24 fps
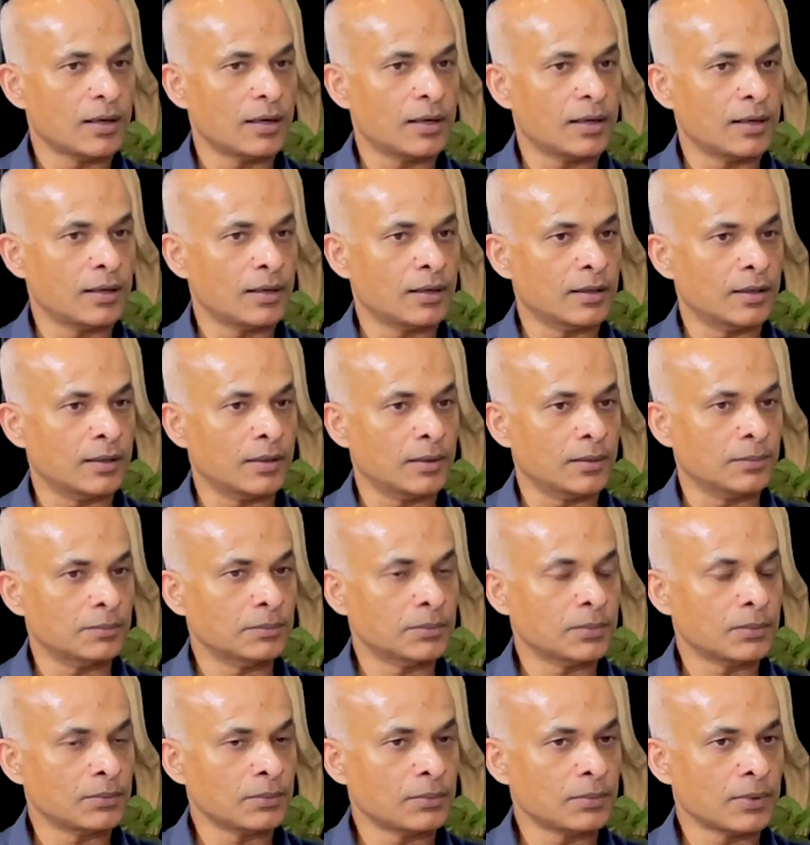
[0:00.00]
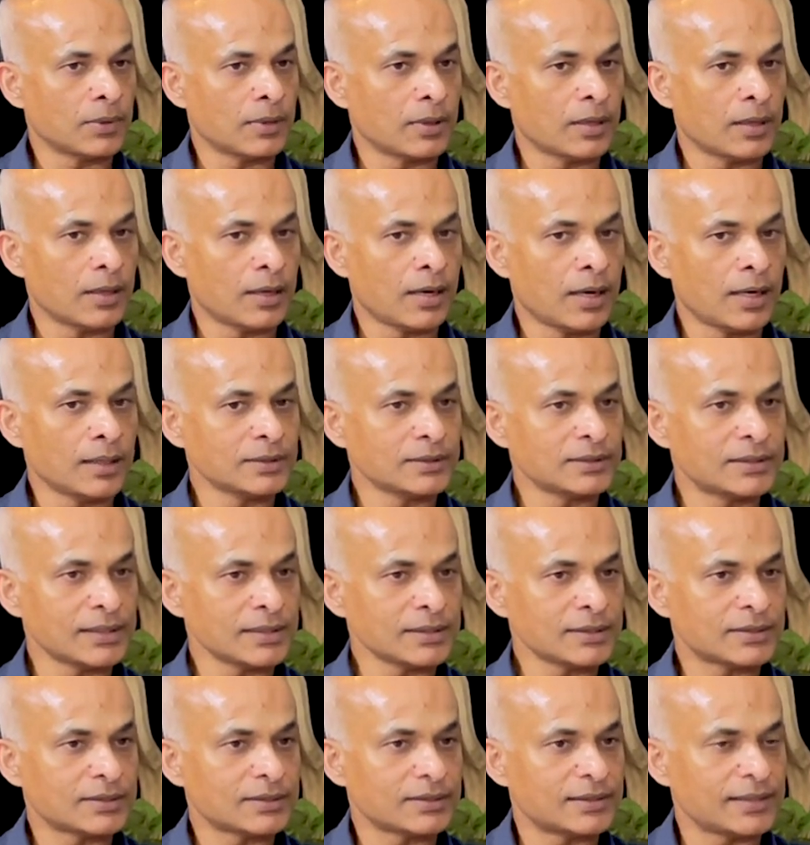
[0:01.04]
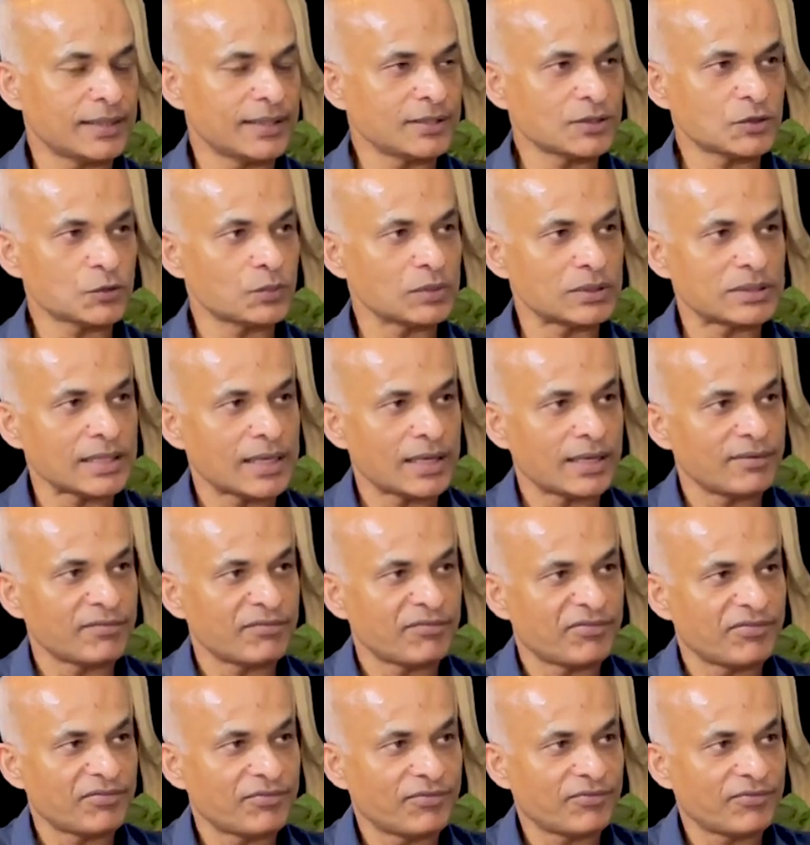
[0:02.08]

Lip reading: are just things which I